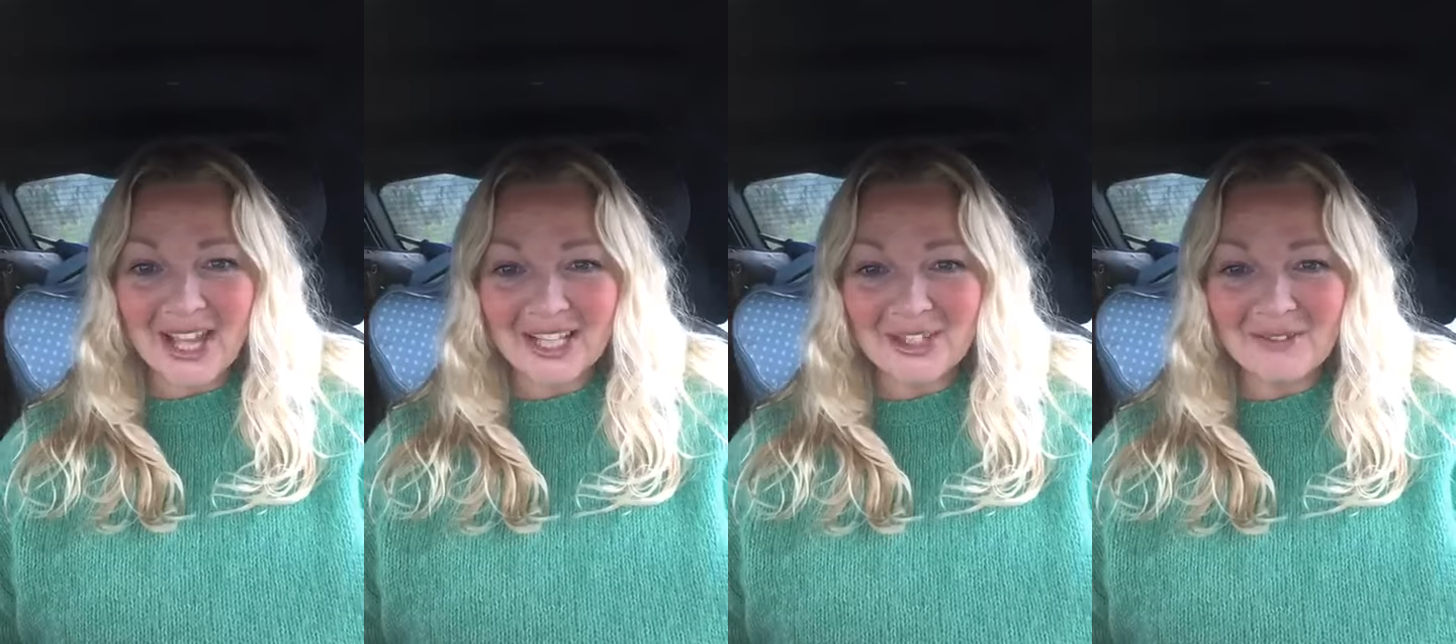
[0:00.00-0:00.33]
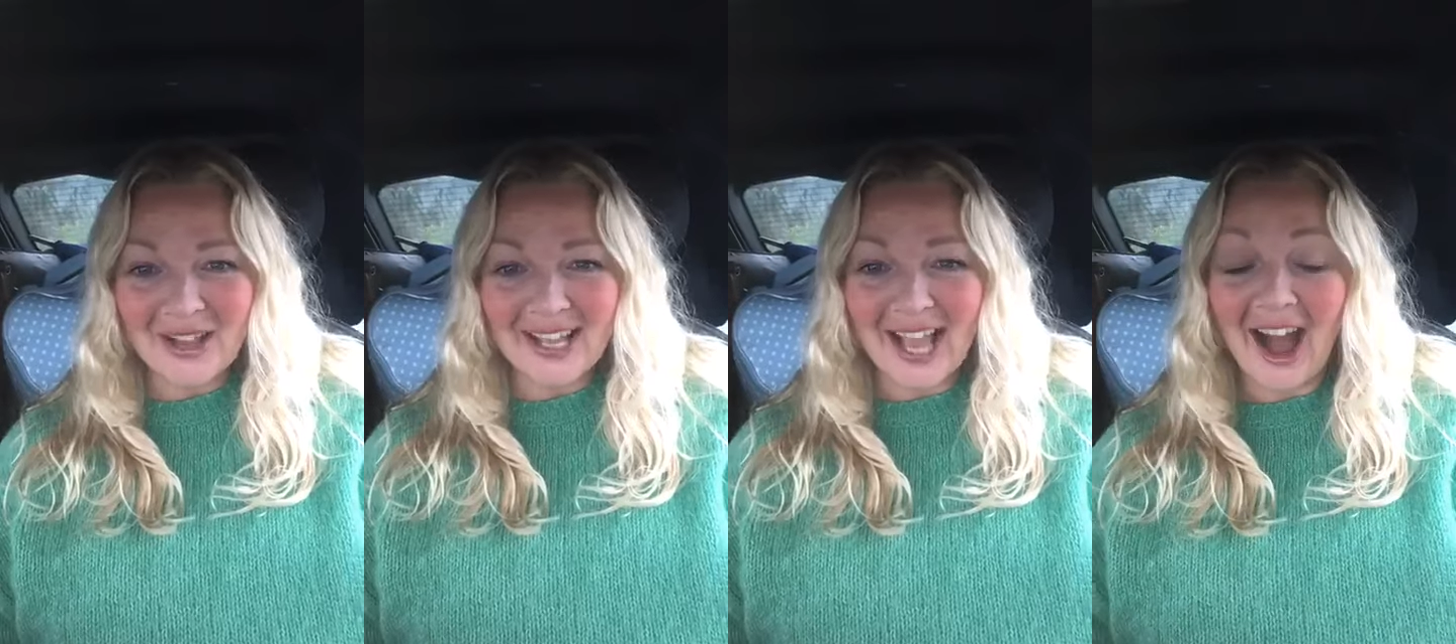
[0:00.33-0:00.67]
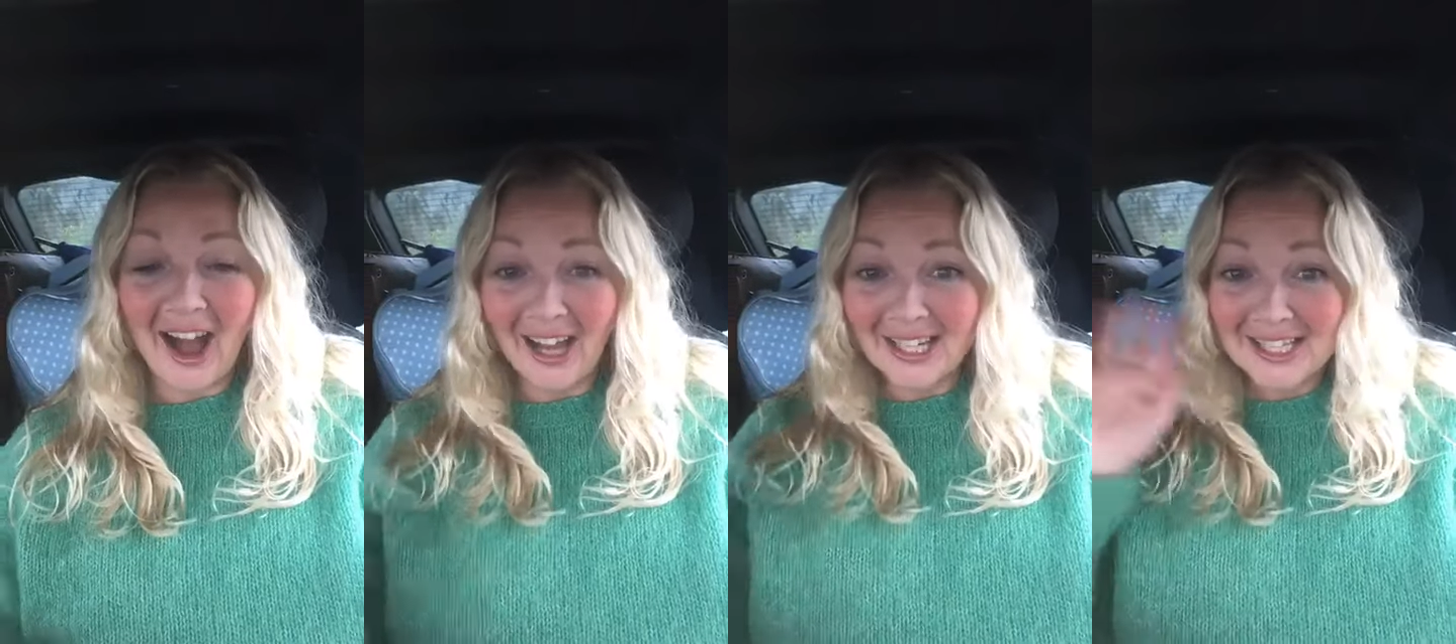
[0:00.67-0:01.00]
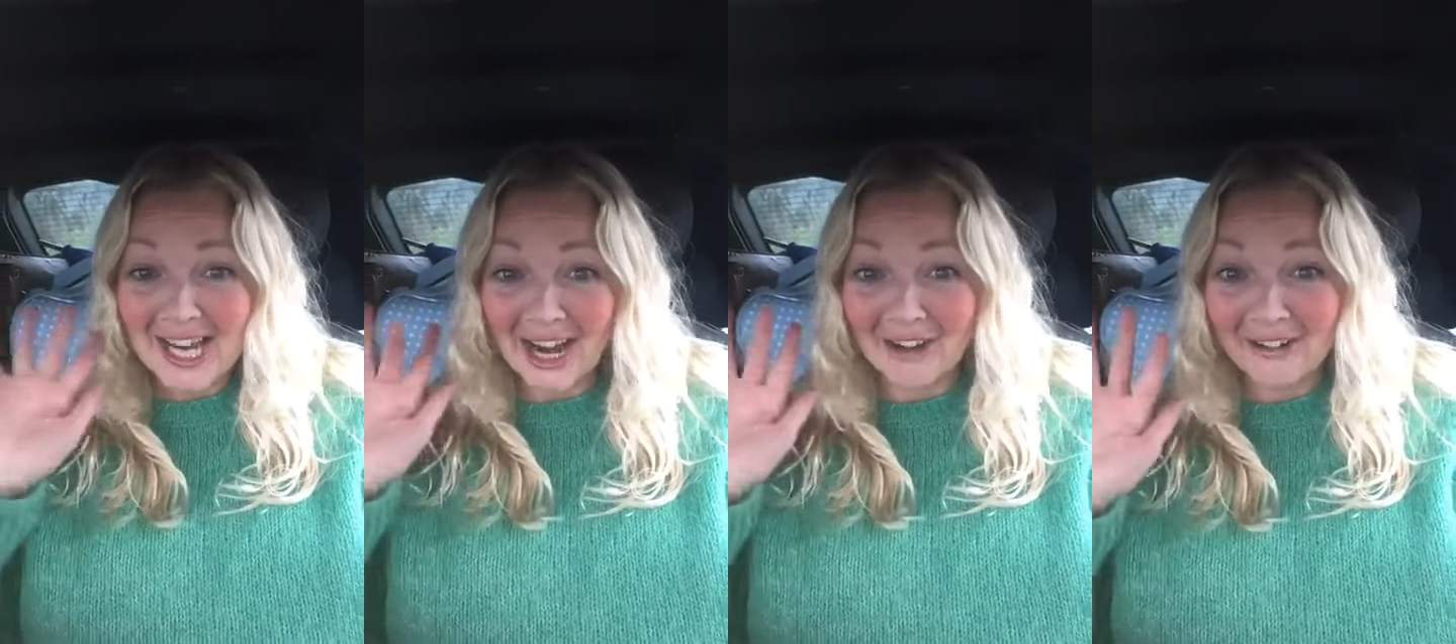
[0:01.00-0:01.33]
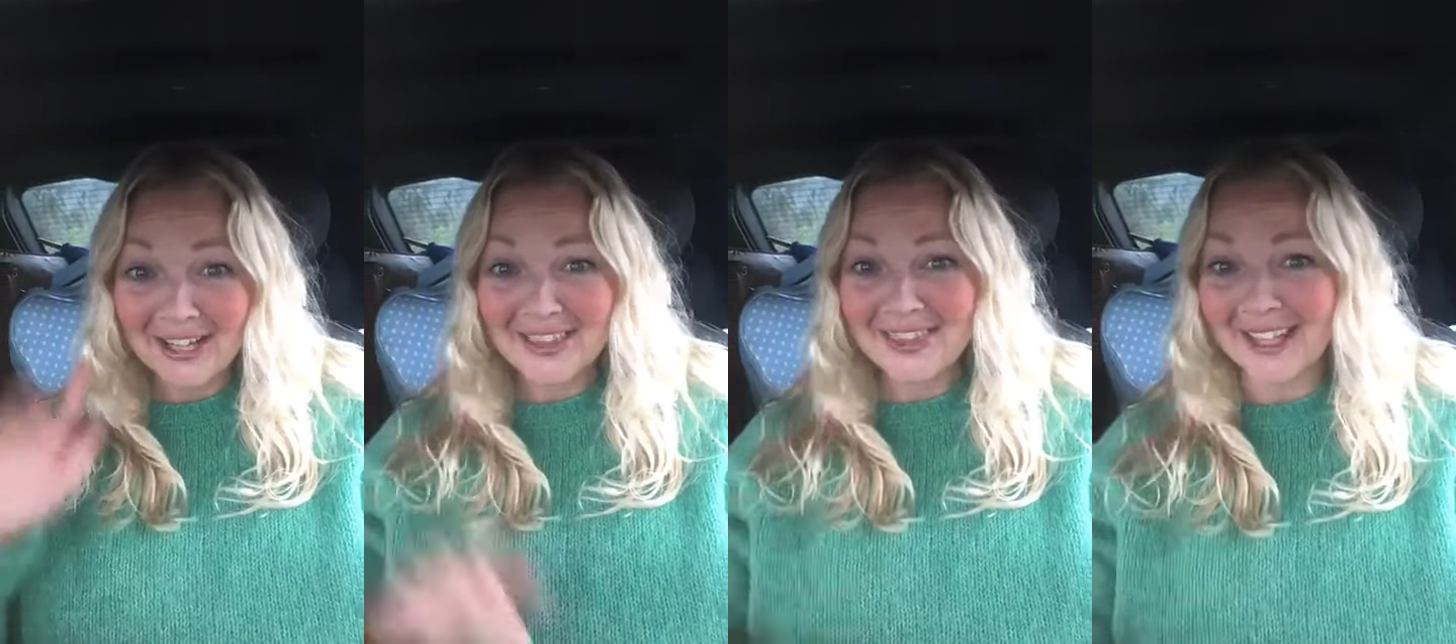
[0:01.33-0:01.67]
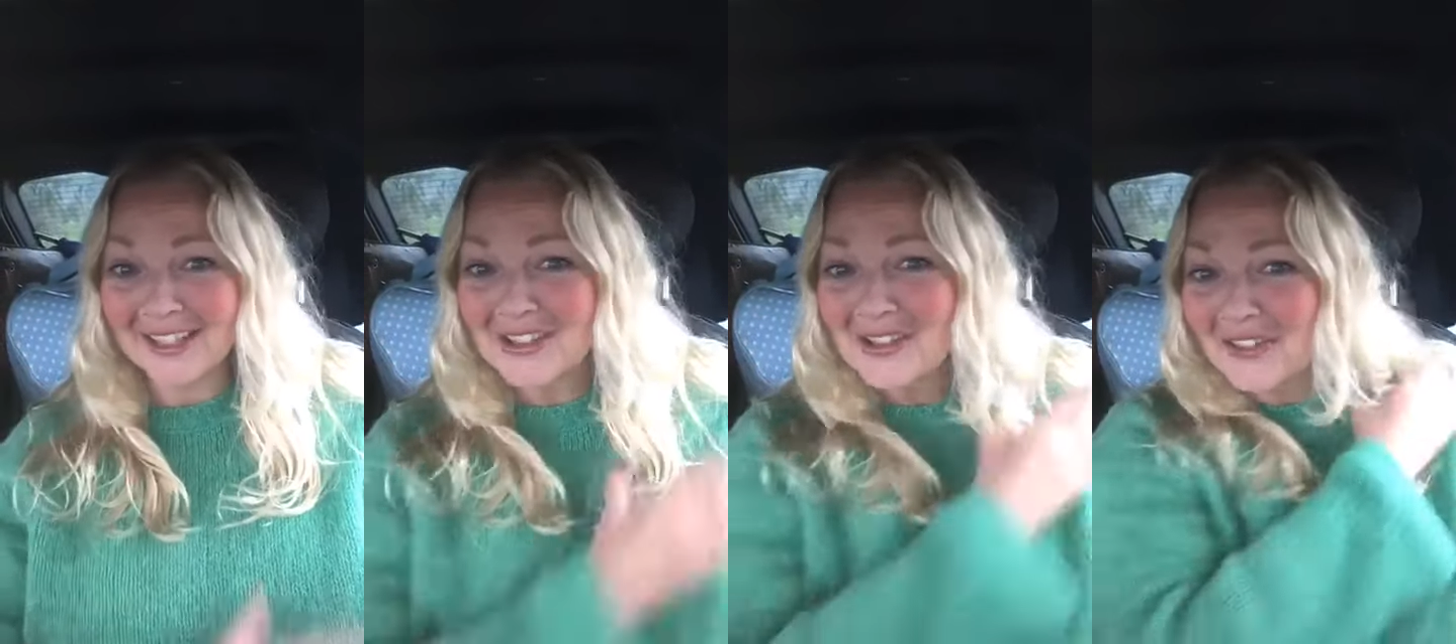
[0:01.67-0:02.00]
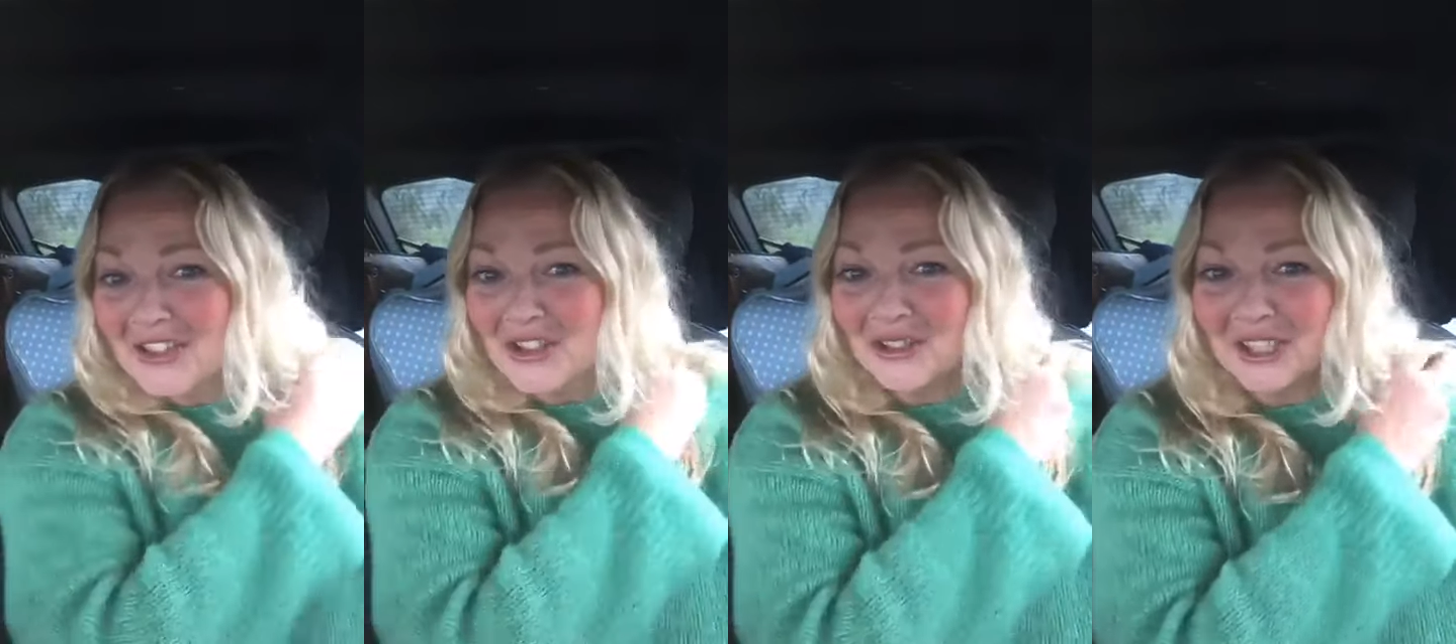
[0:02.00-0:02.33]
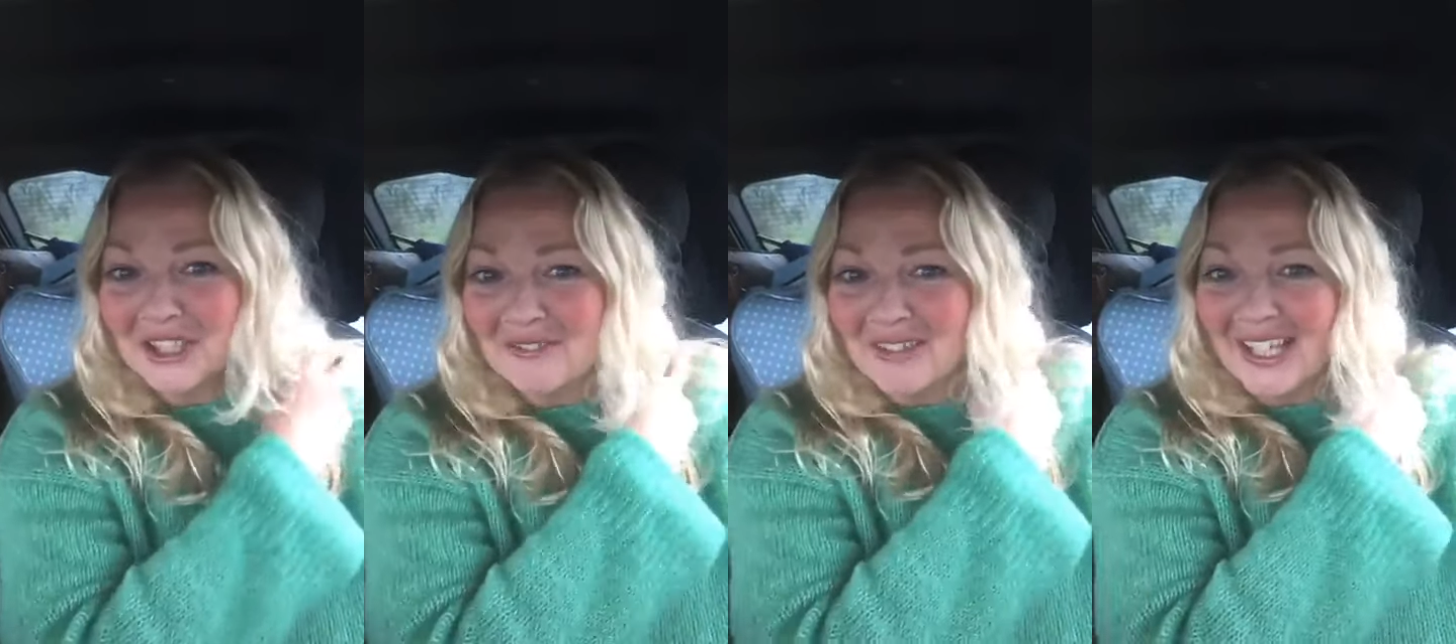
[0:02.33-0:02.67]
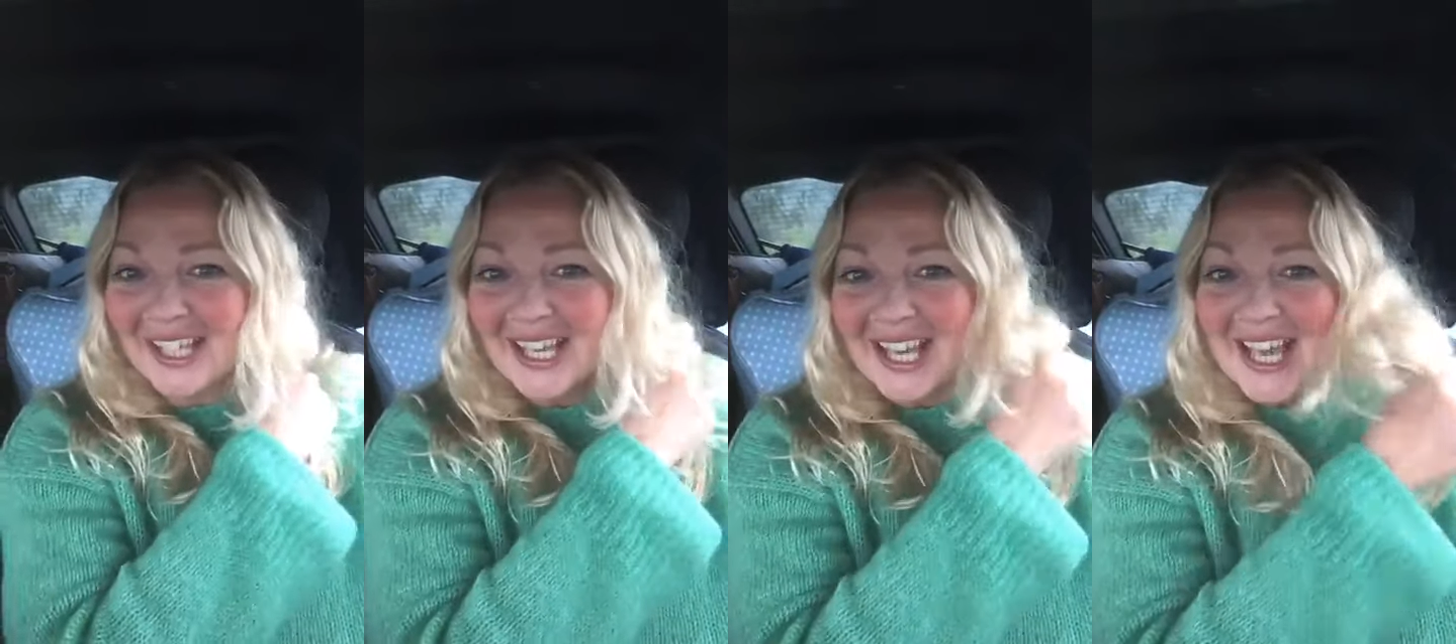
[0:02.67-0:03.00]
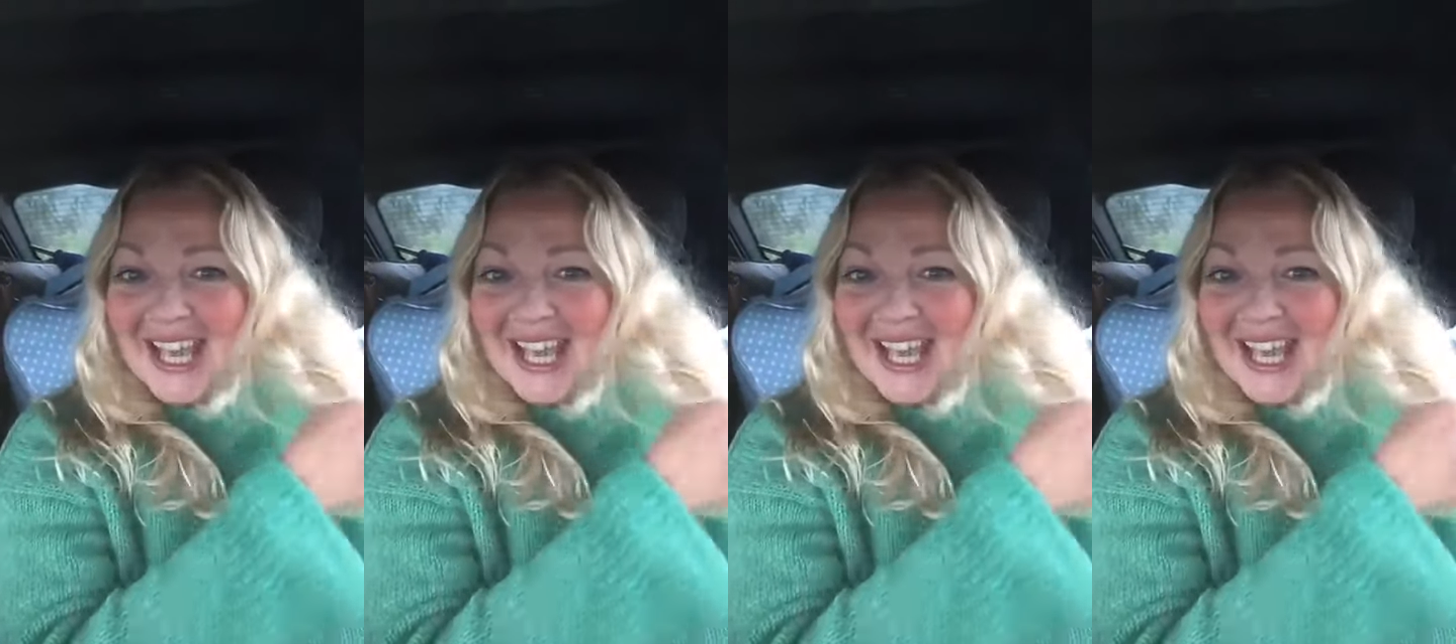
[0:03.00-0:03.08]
Anyway, hi Terry, thanks for joining me.